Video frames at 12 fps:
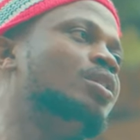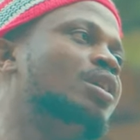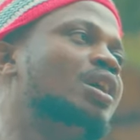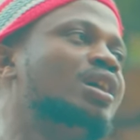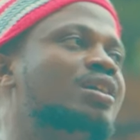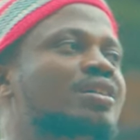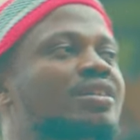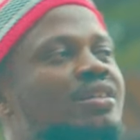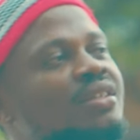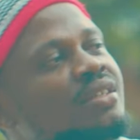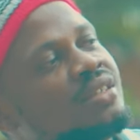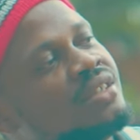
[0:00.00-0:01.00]
Hey,
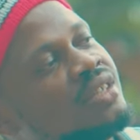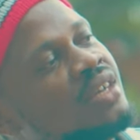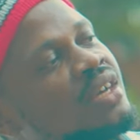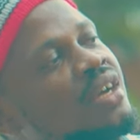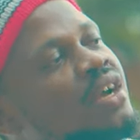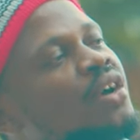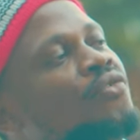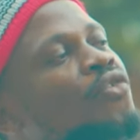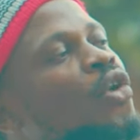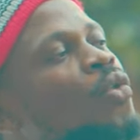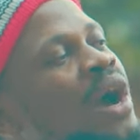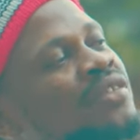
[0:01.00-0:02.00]

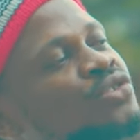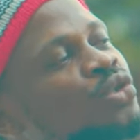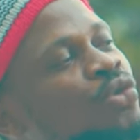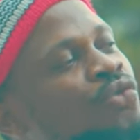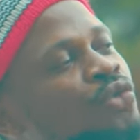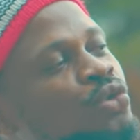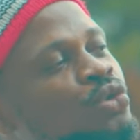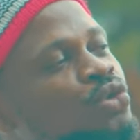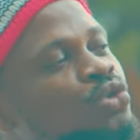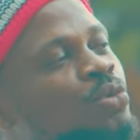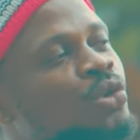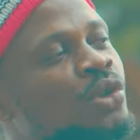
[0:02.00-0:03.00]
four wives, no
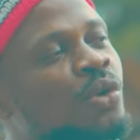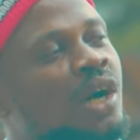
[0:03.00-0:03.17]
food.